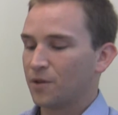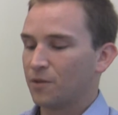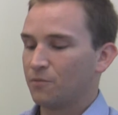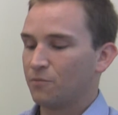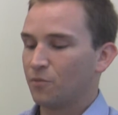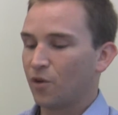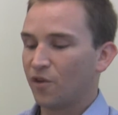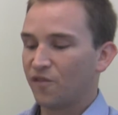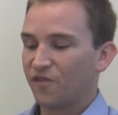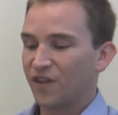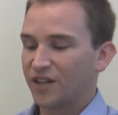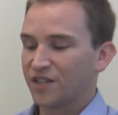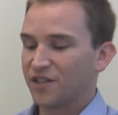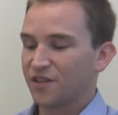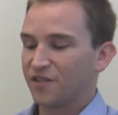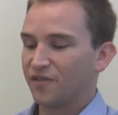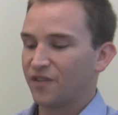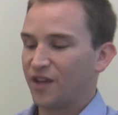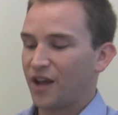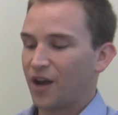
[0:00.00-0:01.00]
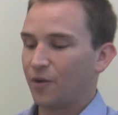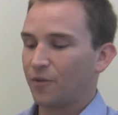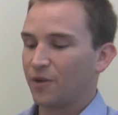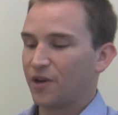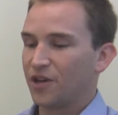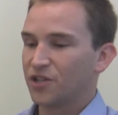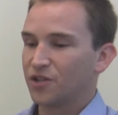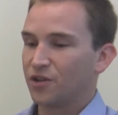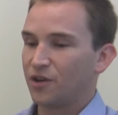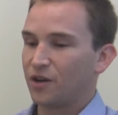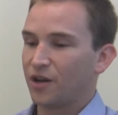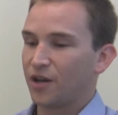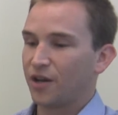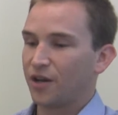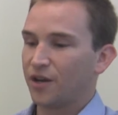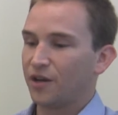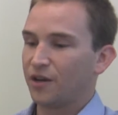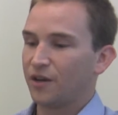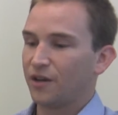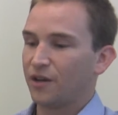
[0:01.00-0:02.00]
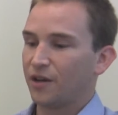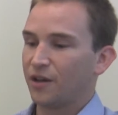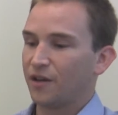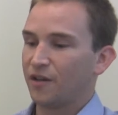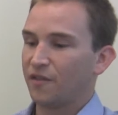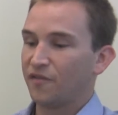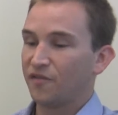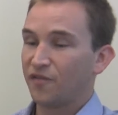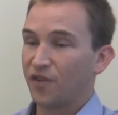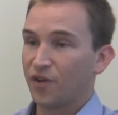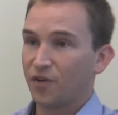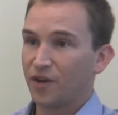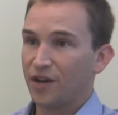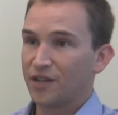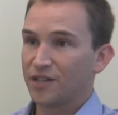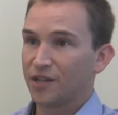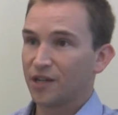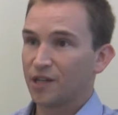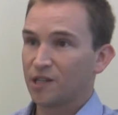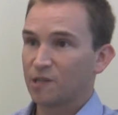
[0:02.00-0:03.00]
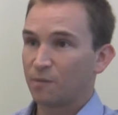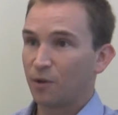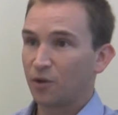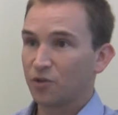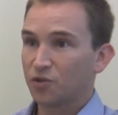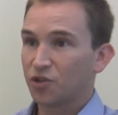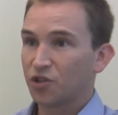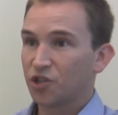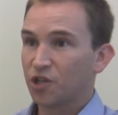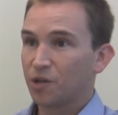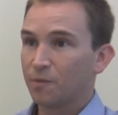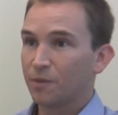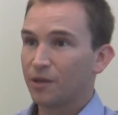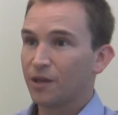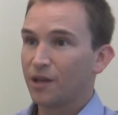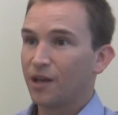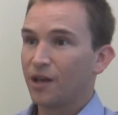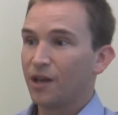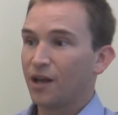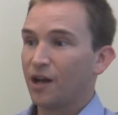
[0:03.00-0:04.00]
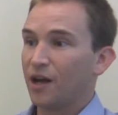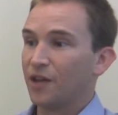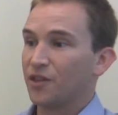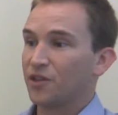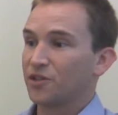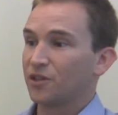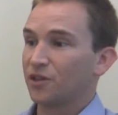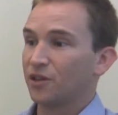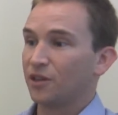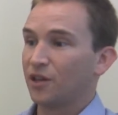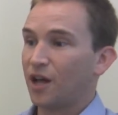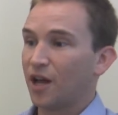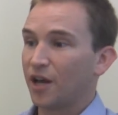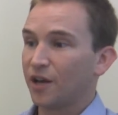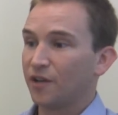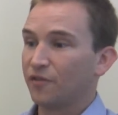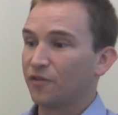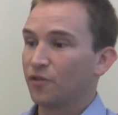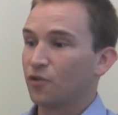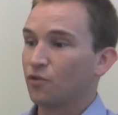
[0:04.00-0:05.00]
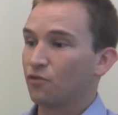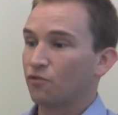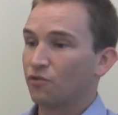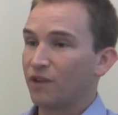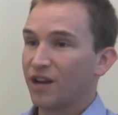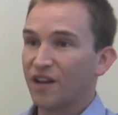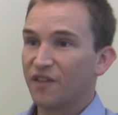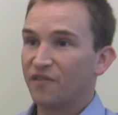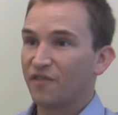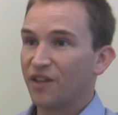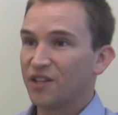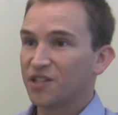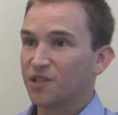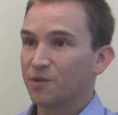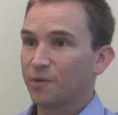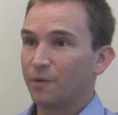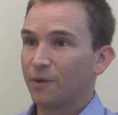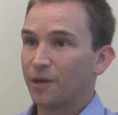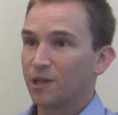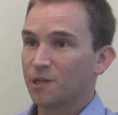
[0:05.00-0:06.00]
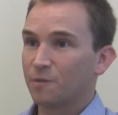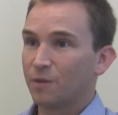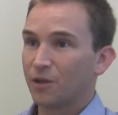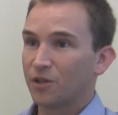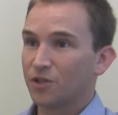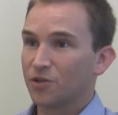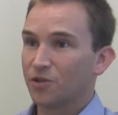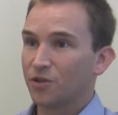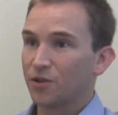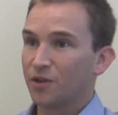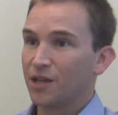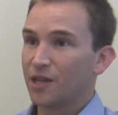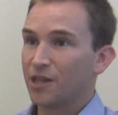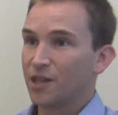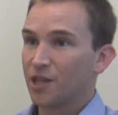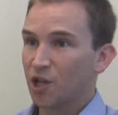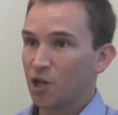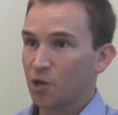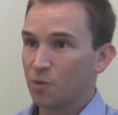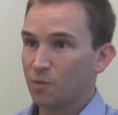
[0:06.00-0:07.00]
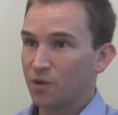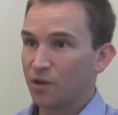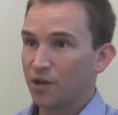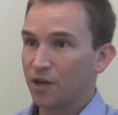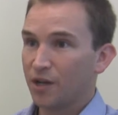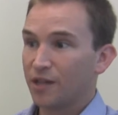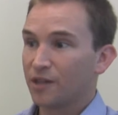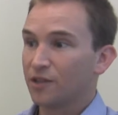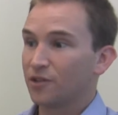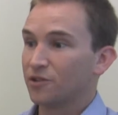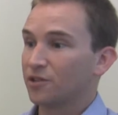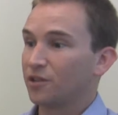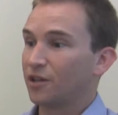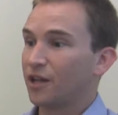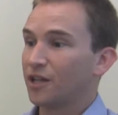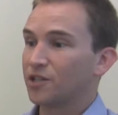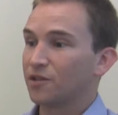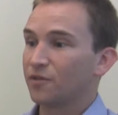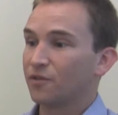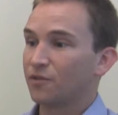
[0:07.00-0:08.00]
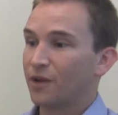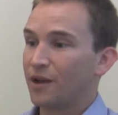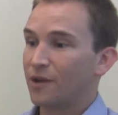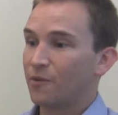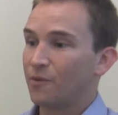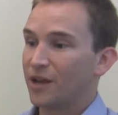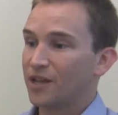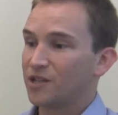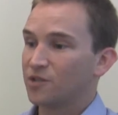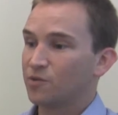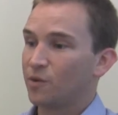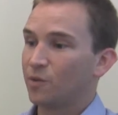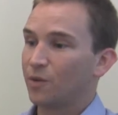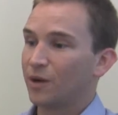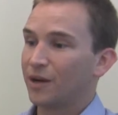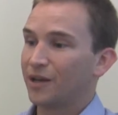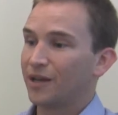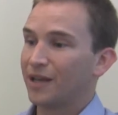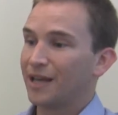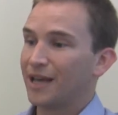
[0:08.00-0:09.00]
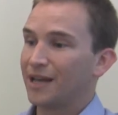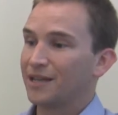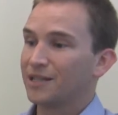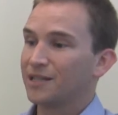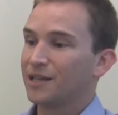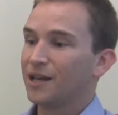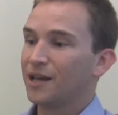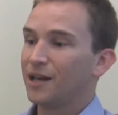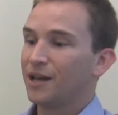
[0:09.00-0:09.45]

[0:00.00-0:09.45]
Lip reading: effective outreach on fundraising and sponsorship. There's a lot of great events that we want to sponsor in the community. There's lots of great ways we want to get